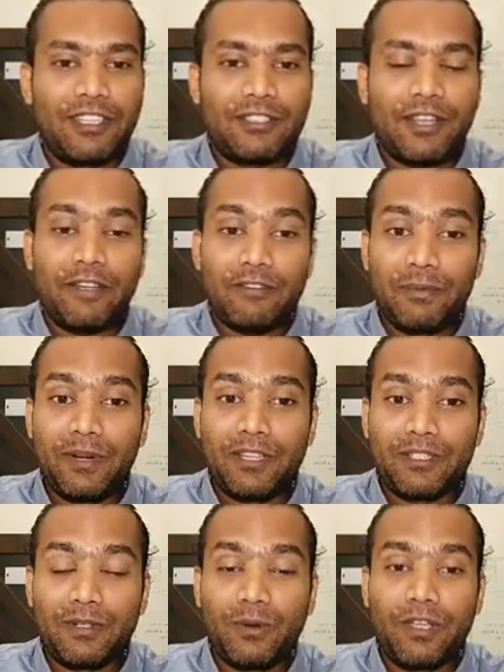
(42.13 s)
So everybody
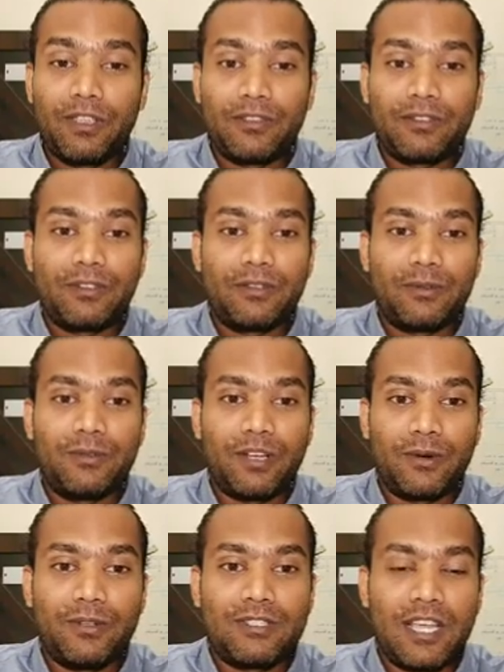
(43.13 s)
is going through their
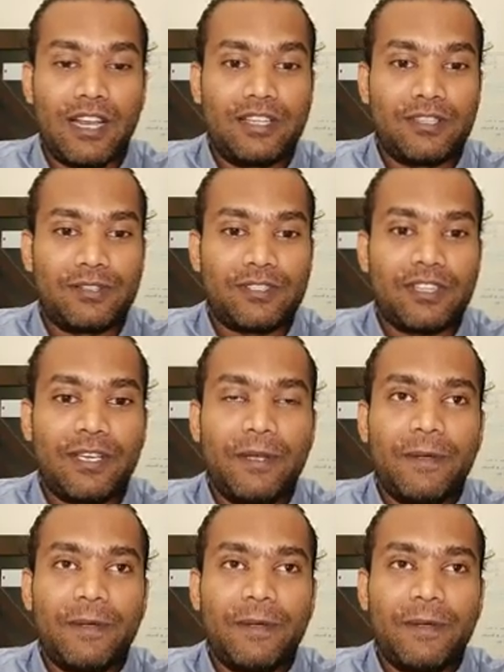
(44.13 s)
own challenges.